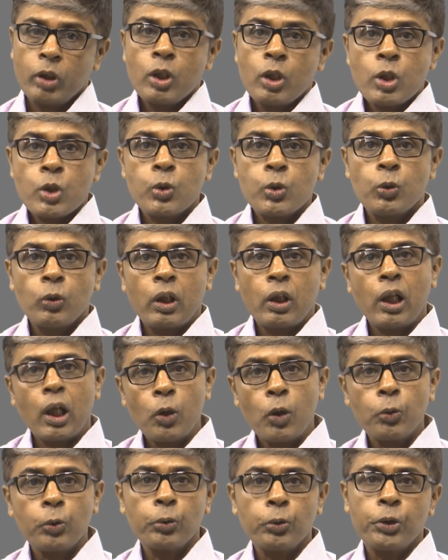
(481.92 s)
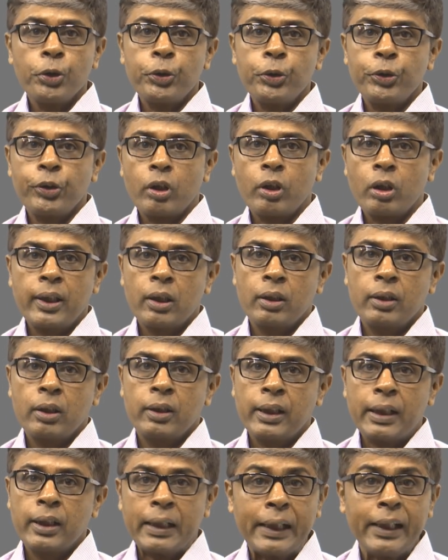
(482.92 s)
So, how to ensure
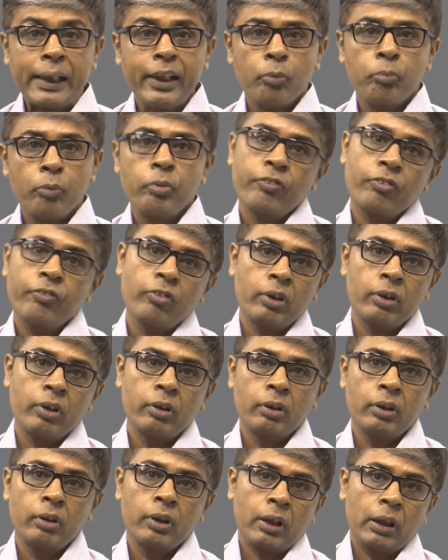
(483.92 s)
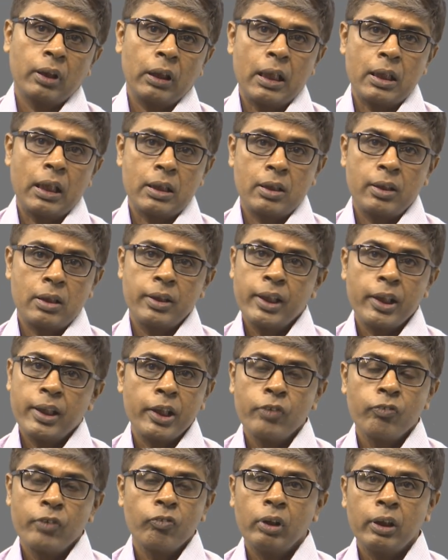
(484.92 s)
they read before the class, they are
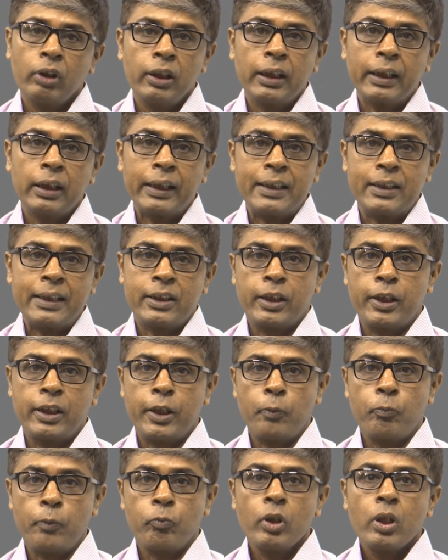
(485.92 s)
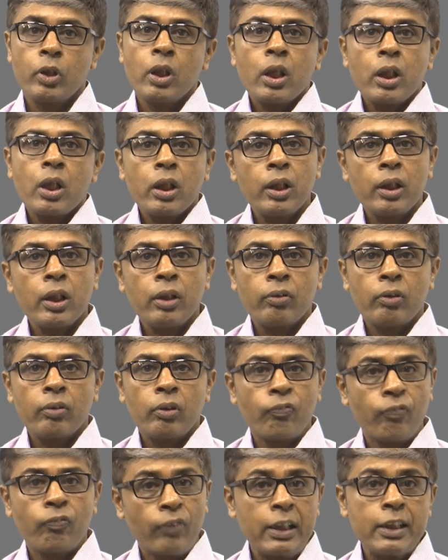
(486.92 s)
involved in the case study. Here
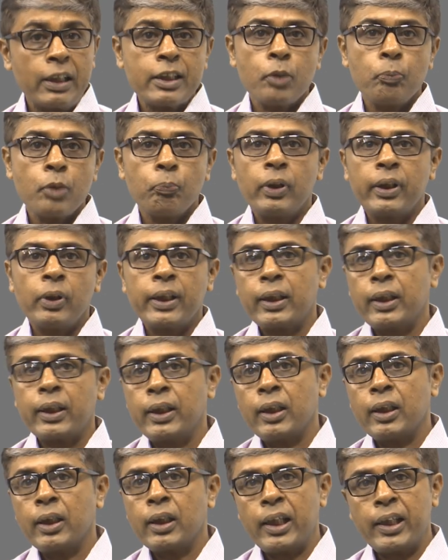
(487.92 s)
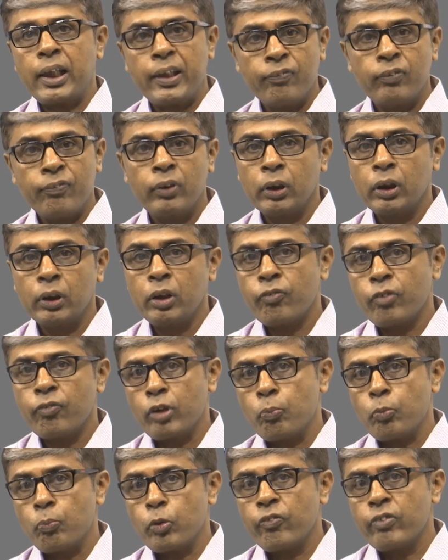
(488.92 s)
one simple technique I have learned
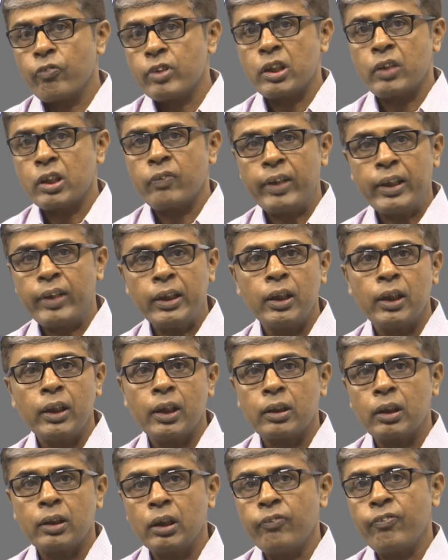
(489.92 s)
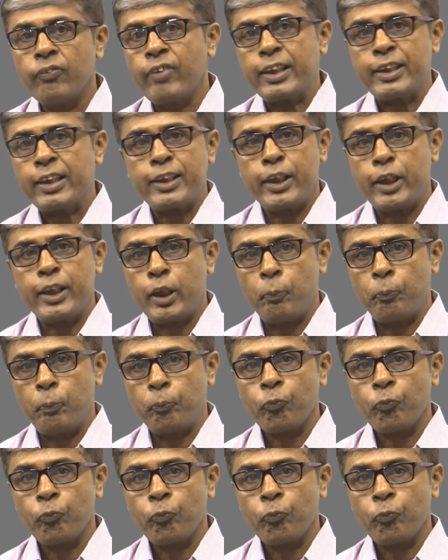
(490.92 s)
from Professor Vaidyanathan of XIM.